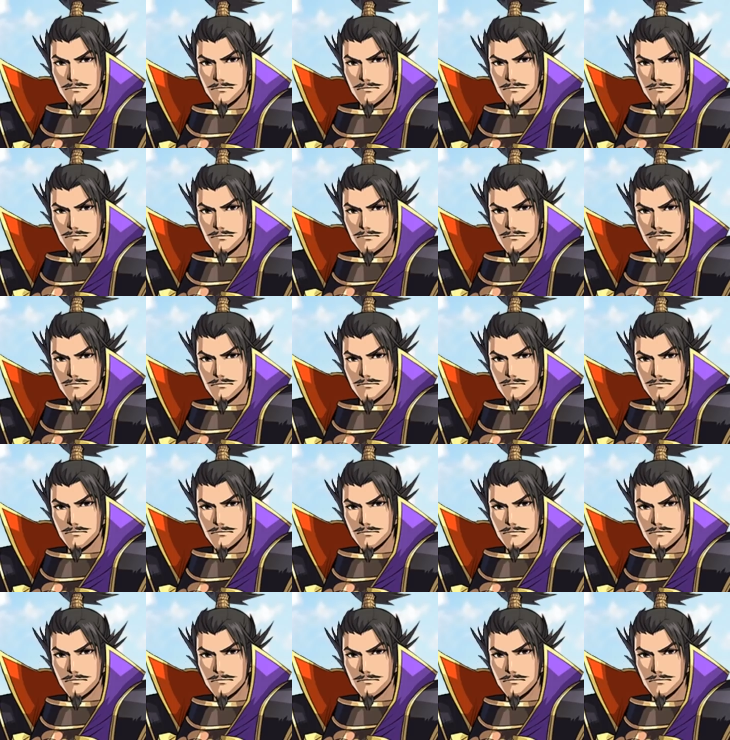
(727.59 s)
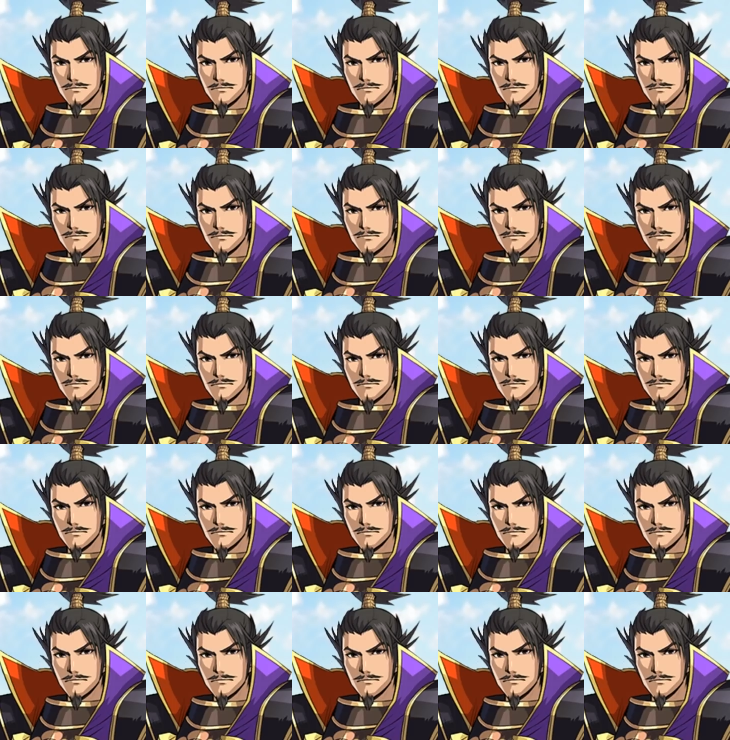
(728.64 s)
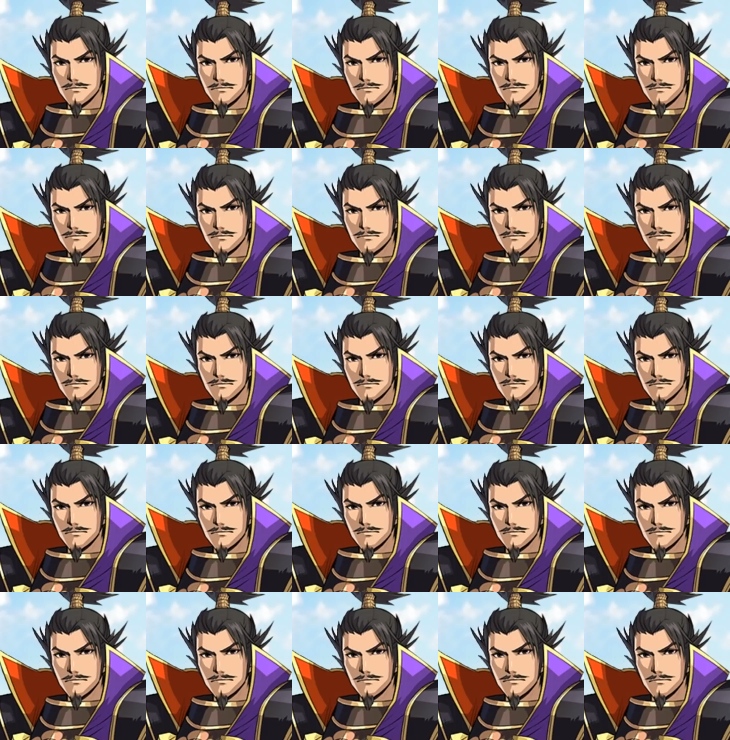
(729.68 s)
No one is speaking in this clip.